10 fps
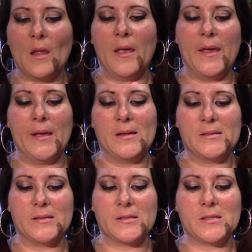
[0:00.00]

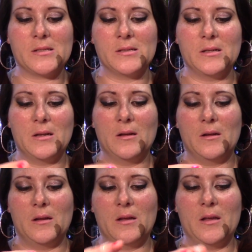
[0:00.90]
and
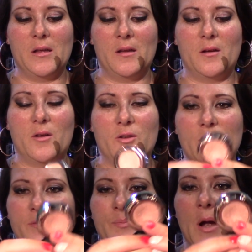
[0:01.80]

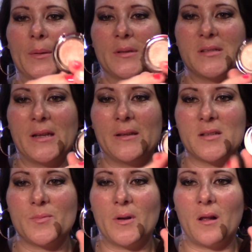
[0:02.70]
you've probably seen
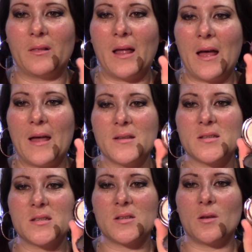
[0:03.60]
this one a
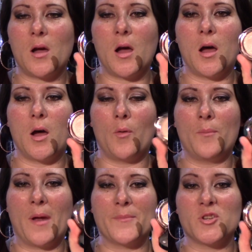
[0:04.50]
lot
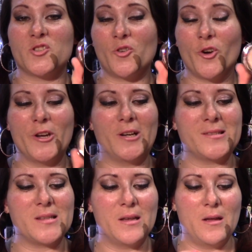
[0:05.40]
in my tutorials.